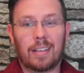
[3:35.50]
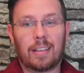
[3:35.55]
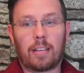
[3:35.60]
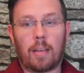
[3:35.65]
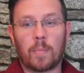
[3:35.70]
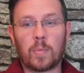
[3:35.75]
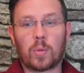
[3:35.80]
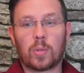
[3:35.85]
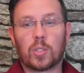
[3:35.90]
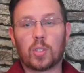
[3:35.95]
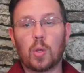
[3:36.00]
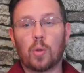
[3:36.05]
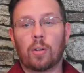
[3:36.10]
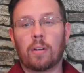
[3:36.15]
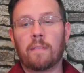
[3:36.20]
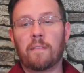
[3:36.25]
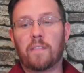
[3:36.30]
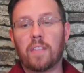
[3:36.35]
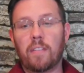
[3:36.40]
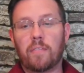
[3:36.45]
Comes with
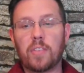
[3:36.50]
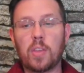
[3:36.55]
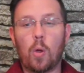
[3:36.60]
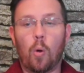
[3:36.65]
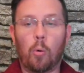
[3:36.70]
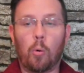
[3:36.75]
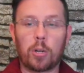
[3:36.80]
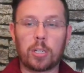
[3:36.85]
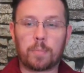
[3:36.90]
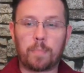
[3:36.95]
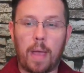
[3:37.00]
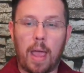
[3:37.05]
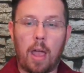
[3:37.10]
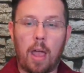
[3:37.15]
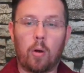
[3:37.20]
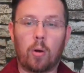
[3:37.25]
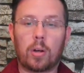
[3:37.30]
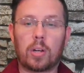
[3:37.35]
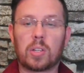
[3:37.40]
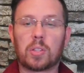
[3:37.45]
250
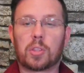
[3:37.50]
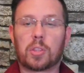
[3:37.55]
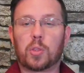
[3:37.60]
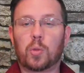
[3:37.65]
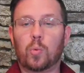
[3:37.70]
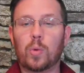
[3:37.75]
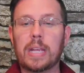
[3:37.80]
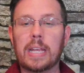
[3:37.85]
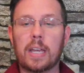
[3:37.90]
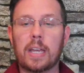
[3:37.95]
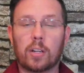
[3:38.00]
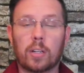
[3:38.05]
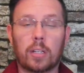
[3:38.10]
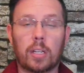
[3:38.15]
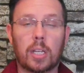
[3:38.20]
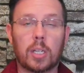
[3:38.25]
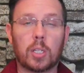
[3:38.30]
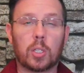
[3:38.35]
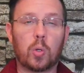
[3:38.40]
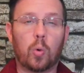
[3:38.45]
horsepower,
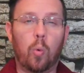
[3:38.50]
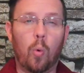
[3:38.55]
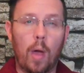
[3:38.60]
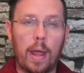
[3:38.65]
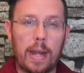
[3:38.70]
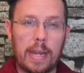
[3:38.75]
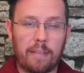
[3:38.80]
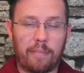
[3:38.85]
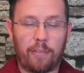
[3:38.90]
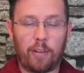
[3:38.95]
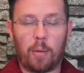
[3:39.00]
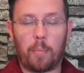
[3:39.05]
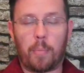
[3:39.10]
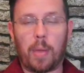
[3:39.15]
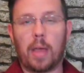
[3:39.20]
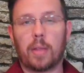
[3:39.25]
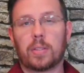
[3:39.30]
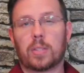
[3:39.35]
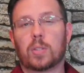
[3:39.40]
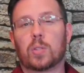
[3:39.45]
320
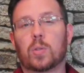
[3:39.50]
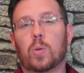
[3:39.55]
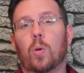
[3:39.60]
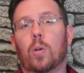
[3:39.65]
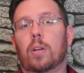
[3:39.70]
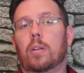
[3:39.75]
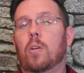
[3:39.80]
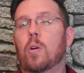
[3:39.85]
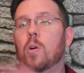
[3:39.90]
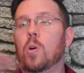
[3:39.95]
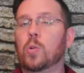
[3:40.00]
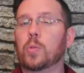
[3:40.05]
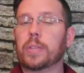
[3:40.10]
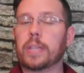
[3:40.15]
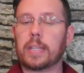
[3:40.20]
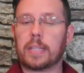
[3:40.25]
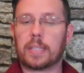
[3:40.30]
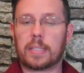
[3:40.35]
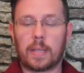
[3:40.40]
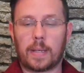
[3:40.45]
foot-pounds of torque,
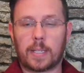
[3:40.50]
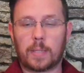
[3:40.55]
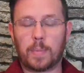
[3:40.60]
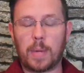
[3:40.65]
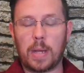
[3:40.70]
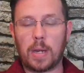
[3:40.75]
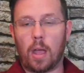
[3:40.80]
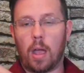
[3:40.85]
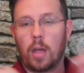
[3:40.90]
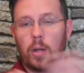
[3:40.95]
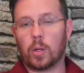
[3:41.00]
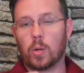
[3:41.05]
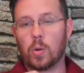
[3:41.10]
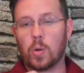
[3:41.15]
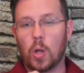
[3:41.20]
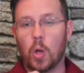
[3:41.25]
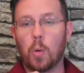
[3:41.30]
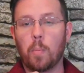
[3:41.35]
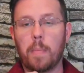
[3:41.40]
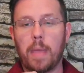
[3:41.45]
only a 6-speed auto,
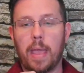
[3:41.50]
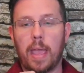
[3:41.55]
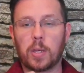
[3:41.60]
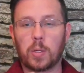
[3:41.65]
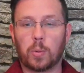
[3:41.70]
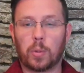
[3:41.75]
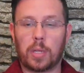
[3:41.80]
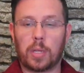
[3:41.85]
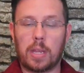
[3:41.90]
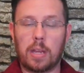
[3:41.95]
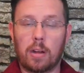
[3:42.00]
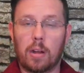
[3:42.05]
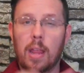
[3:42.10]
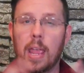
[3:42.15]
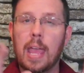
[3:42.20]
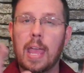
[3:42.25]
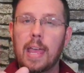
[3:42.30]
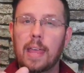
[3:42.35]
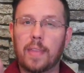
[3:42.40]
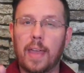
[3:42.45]
no manual here.
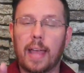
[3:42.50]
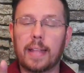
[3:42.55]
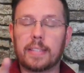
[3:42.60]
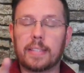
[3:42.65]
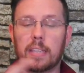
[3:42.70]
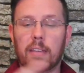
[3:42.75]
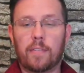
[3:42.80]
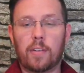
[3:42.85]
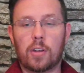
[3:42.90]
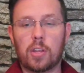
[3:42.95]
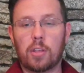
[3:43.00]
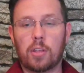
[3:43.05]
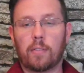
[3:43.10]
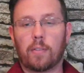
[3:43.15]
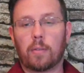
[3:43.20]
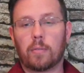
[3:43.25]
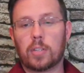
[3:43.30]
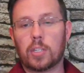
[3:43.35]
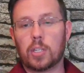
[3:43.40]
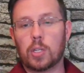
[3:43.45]
That's if you're
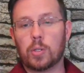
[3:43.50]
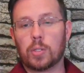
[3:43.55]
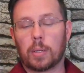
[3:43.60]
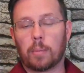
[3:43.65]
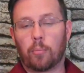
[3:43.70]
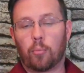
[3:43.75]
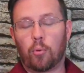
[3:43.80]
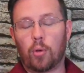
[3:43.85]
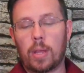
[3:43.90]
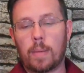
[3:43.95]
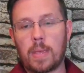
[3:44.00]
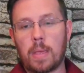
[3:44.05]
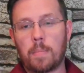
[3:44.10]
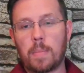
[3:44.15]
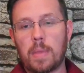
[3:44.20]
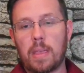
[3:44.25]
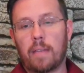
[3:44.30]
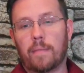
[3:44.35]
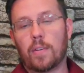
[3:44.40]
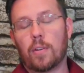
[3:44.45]
using
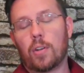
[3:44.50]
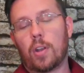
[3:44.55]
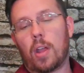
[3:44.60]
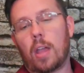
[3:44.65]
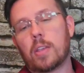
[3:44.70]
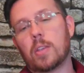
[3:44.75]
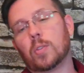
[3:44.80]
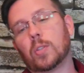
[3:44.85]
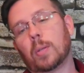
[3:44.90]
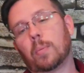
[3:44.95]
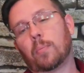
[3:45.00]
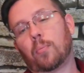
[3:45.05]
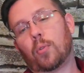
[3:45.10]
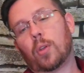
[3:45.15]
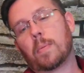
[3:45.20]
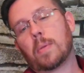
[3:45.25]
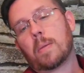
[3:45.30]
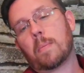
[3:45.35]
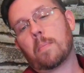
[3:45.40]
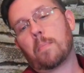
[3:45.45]
premium. If you're not using
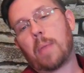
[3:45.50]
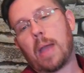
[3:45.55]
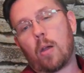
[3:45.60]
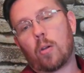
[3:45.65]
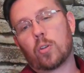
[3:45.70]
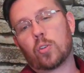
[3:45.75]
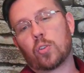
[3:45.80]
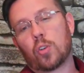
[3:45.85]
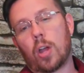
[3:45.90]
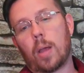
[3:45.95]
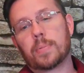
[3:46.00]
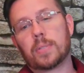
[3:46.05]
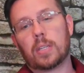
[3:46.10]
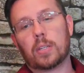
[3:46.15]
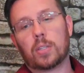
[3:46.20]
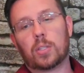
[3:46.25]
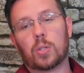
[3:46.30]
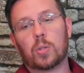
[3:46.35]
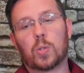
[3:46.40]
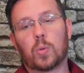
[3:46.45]
premium, power drops
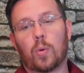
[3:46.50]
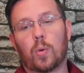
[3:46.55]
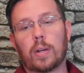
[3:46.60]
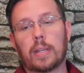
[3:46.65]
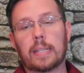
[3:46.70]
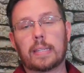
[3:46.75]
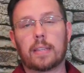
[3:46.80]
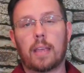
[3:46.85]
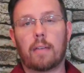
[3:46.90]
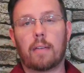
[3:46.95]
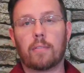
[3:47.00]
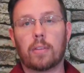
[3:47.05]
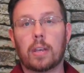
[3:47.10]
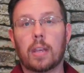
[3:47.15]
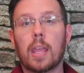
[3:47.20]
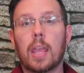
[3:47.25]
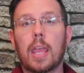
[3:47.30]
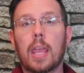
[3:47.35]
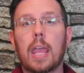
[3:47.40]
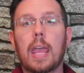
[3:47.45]
to 227
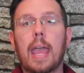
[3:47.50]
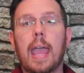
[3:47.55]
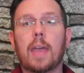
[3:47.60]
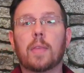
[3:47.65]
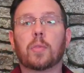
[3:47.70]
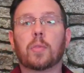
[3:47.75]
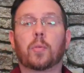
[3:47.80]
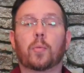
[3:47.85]
and